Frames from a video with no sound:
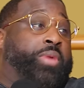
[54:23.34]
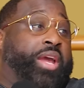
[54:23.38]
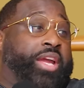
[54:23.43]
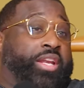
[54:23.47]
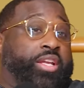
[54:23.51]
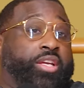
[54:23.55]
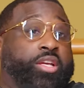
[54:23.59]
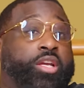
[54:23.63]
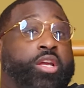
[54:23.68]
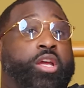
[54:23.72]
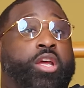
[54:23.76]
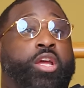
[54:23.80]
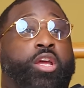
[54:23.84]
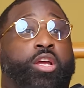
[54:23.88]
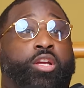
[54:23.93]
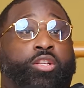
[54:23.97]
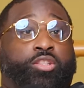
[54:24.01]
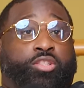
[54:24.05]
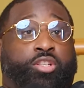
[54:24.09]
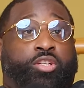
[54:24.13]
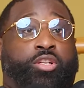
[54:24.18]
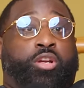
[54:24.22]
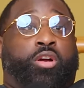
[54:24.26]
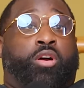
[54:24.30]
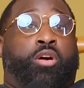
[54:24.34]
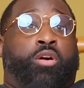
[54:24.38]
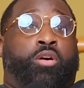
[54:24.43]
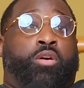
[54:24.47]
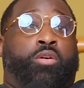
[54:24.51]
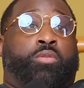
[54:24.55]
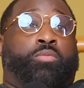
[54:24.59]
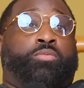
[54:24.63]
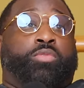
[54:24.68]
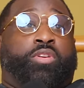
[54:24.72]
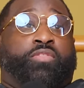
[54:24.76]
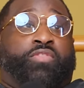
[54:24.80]
made it to the
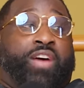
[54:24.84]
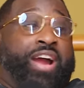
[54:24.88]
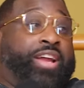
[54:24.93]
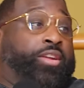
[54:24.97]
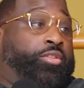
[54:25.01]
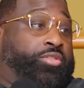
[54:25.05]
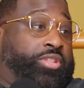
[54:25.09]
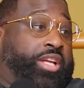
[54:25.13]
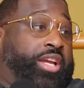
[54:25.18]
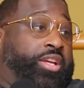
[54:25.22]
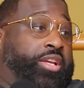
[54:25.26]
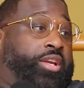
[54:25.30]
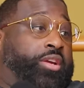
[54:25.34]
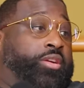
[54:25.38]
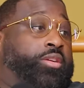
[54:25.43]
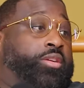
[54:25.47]
finals